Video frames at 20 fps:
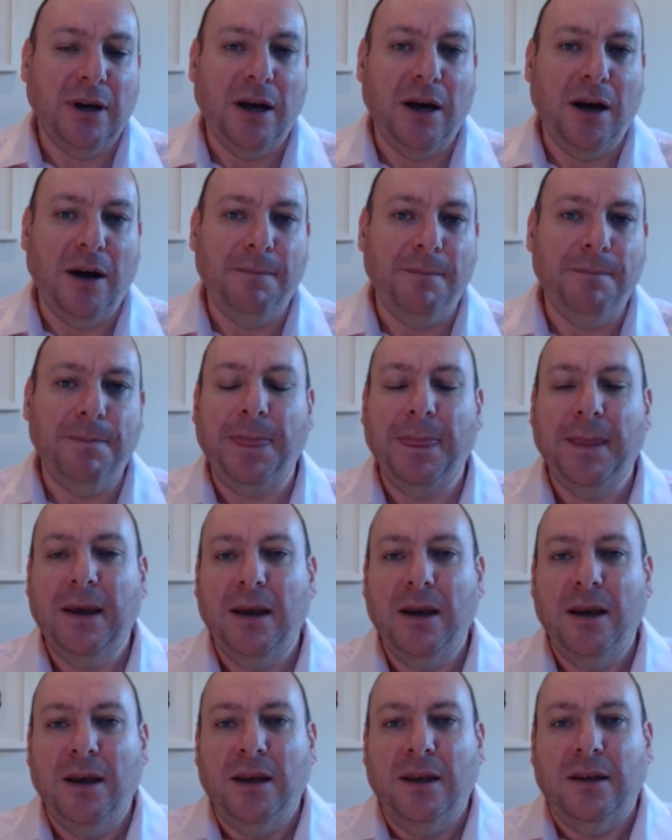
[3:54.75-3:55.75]

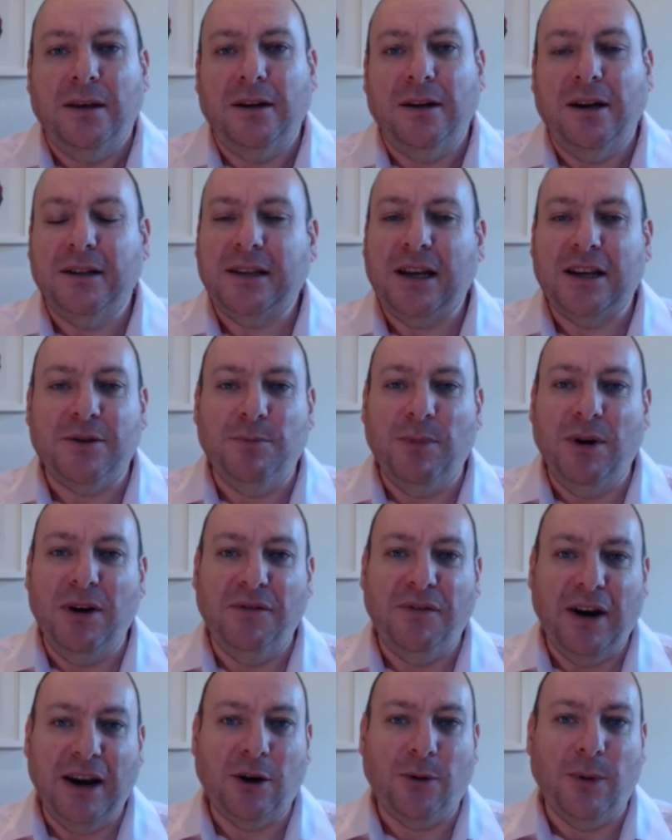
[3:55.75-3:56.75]
It doesn't
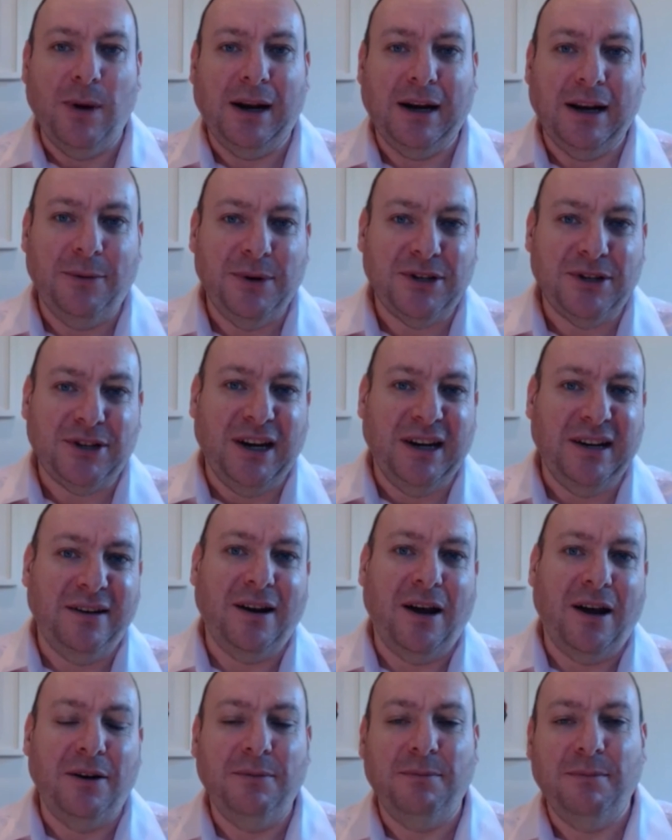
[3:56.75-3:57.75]
move very quickly. We're
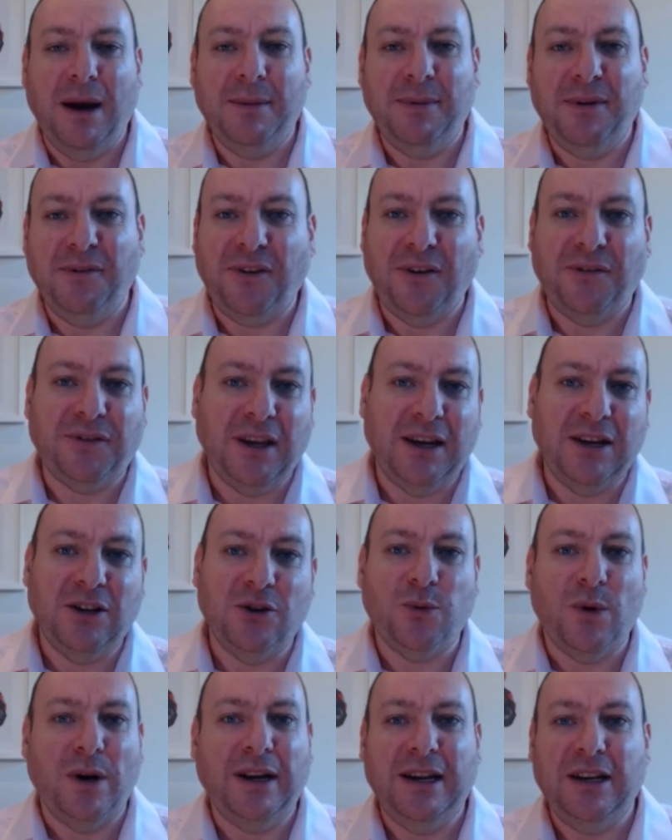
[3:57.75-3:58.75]
seeing, maybe 15,
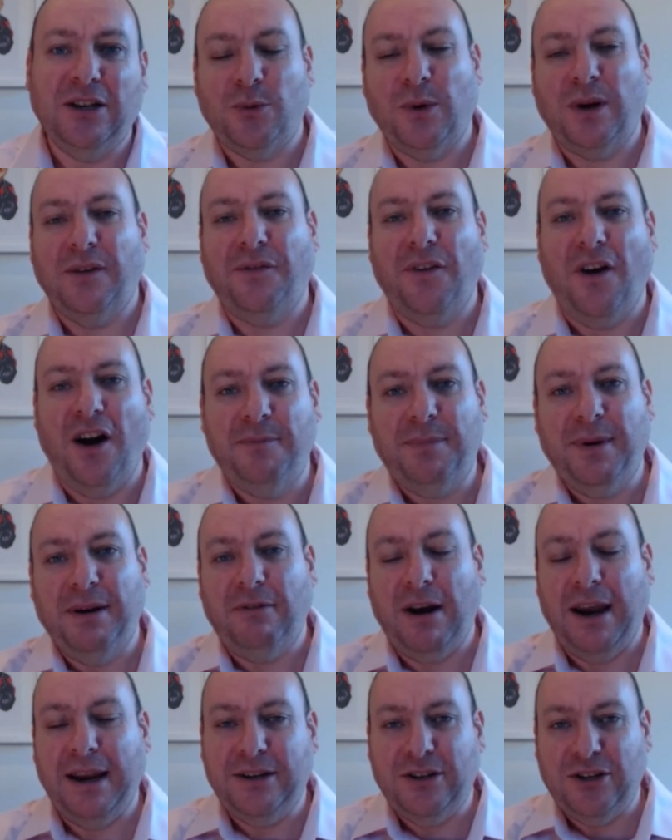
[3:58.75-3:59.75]
20, 25 pip
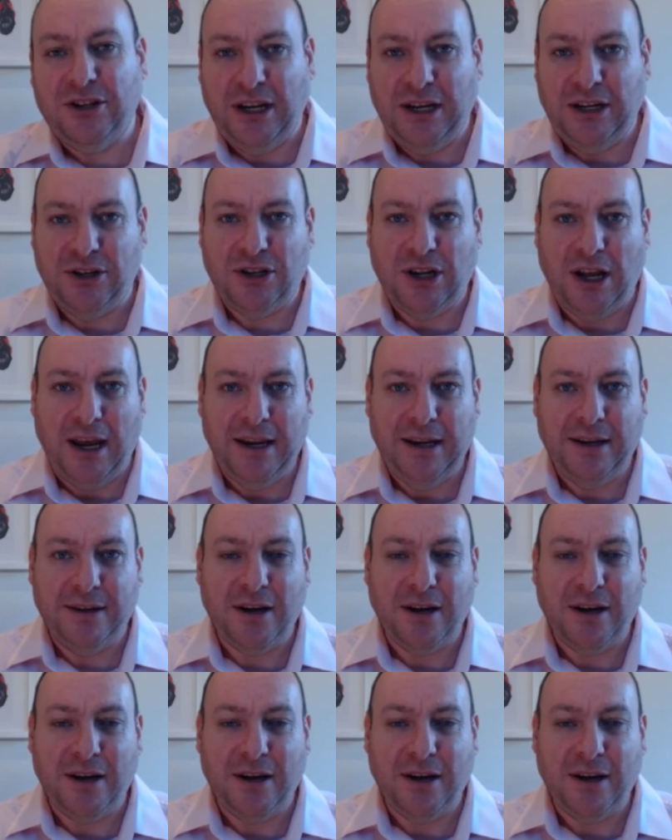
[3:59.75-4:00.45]
ranges each day.